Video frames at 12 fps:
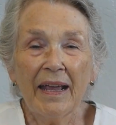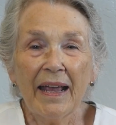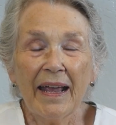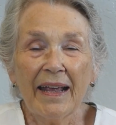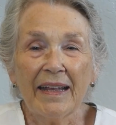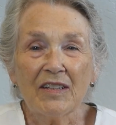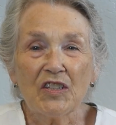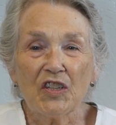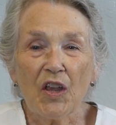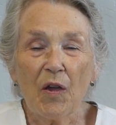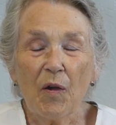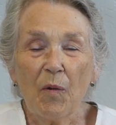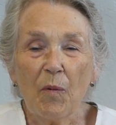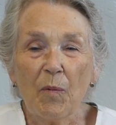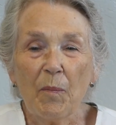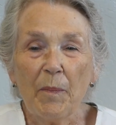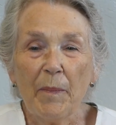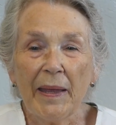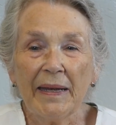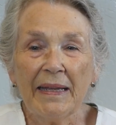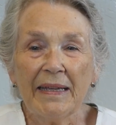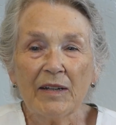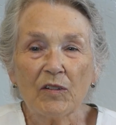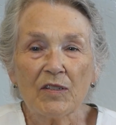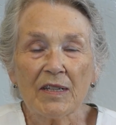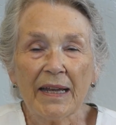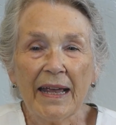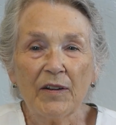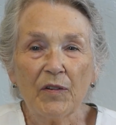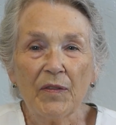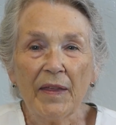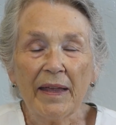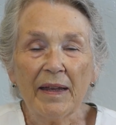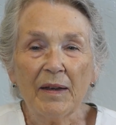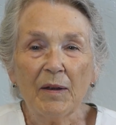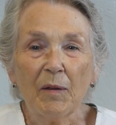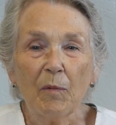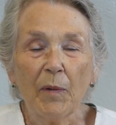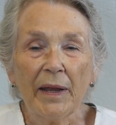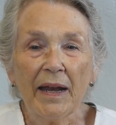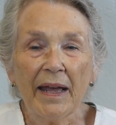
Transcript: And so many years later then, when I